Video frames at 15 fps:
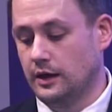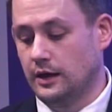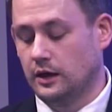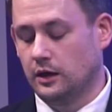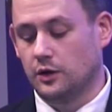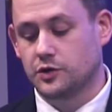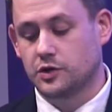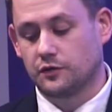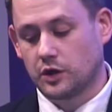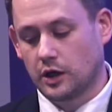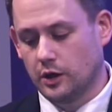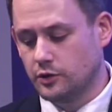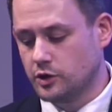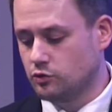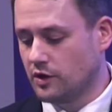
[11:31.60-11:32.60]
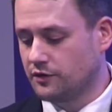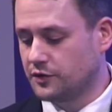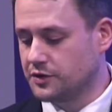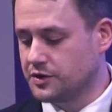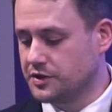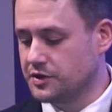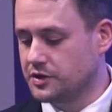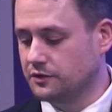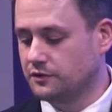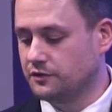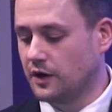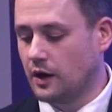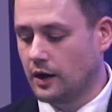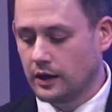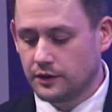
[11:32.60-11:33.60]
Lots of coded references to
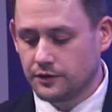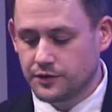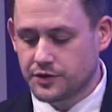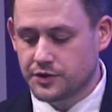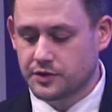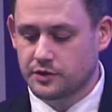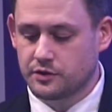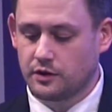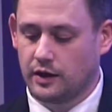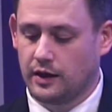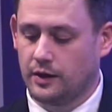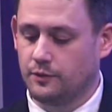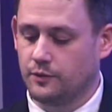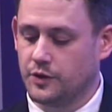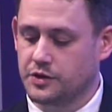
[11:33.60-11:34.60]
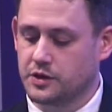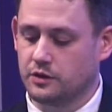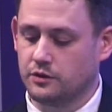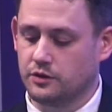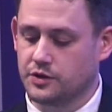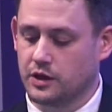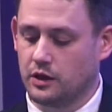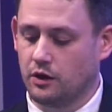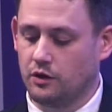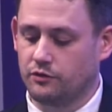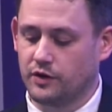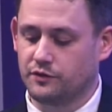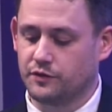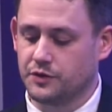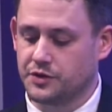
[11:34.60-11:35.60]
violence. There's a lot of
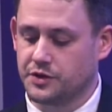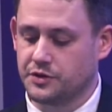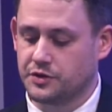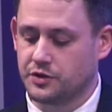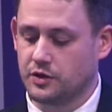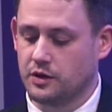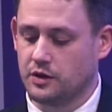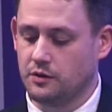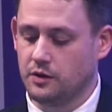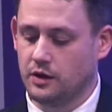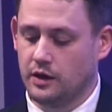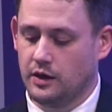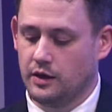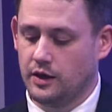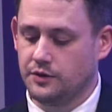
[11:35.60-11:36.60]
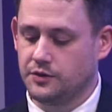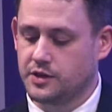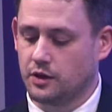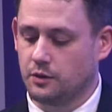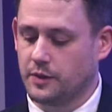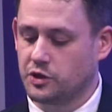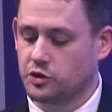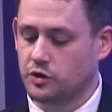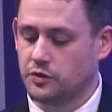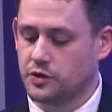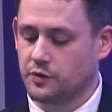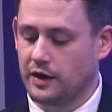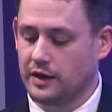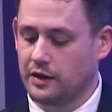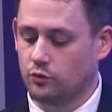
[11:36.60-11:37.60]
references to the incel mass shooter
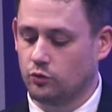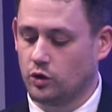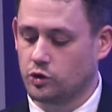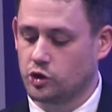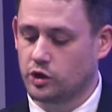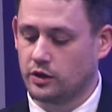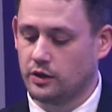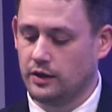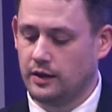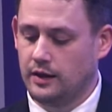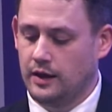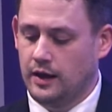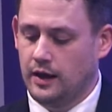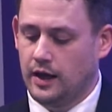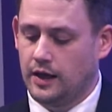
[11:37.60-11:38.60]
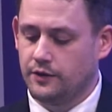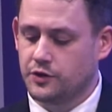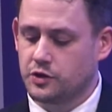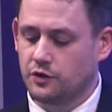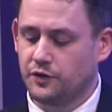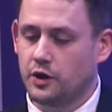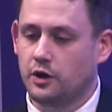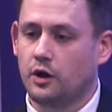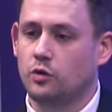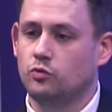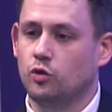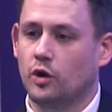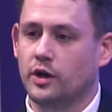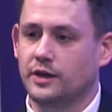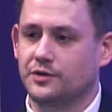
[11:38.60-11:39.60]
Elliot Rodger. And there's often an
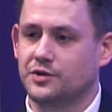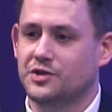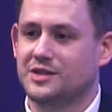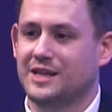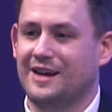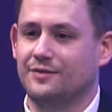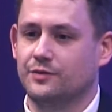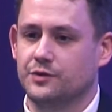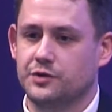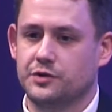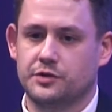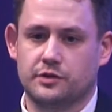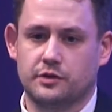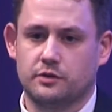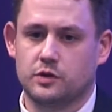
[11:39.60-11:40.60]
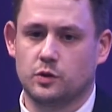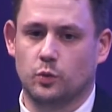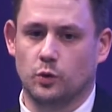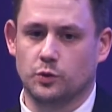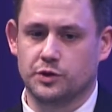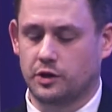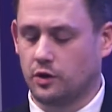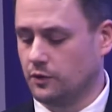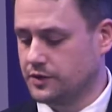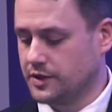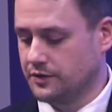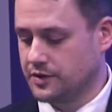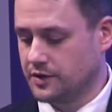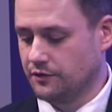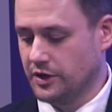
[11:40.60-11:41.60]
ironic stance towards the
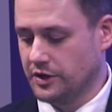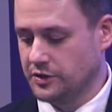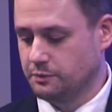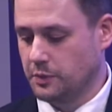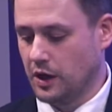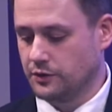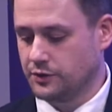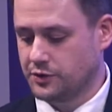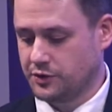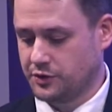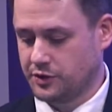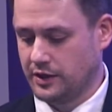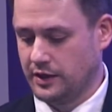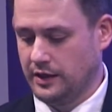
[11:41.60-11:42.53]
content of these posts